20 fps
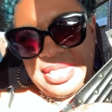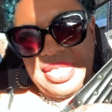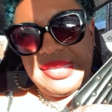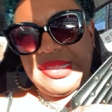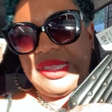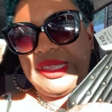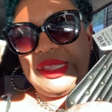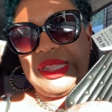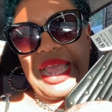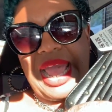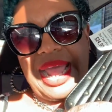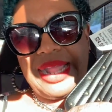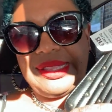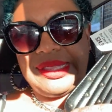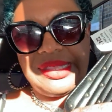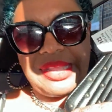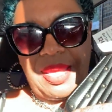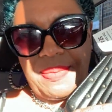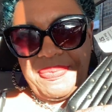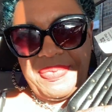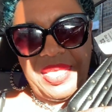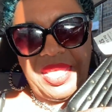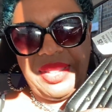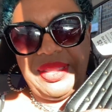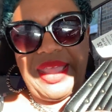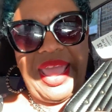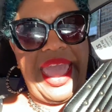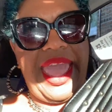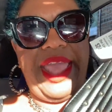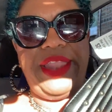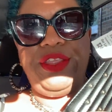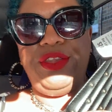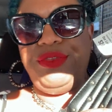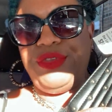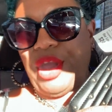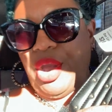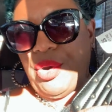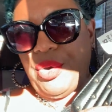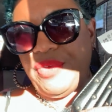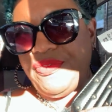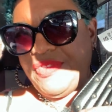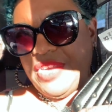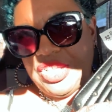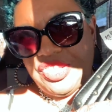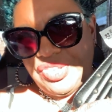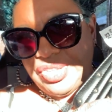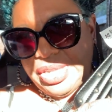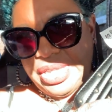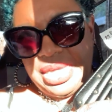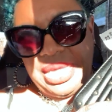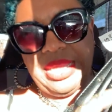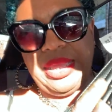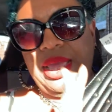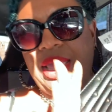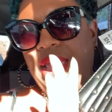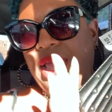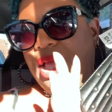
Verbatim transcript: This is not something that, you know, eventually